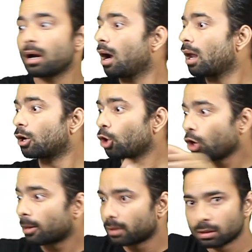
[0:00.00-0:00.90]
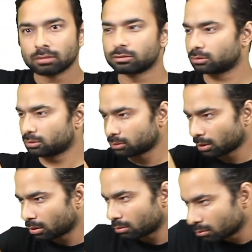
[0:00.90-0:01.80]
Compare and analyze our
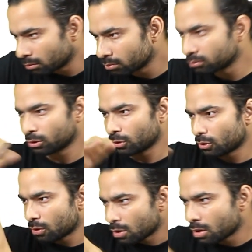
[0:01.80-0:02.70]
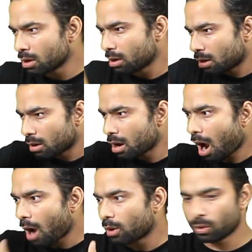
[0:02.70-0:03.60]
data with the
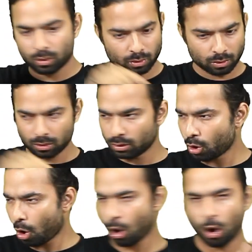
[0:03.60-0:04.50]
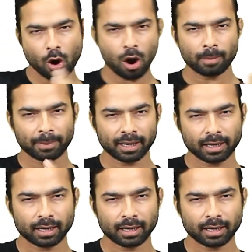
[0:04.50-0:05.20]
others in our group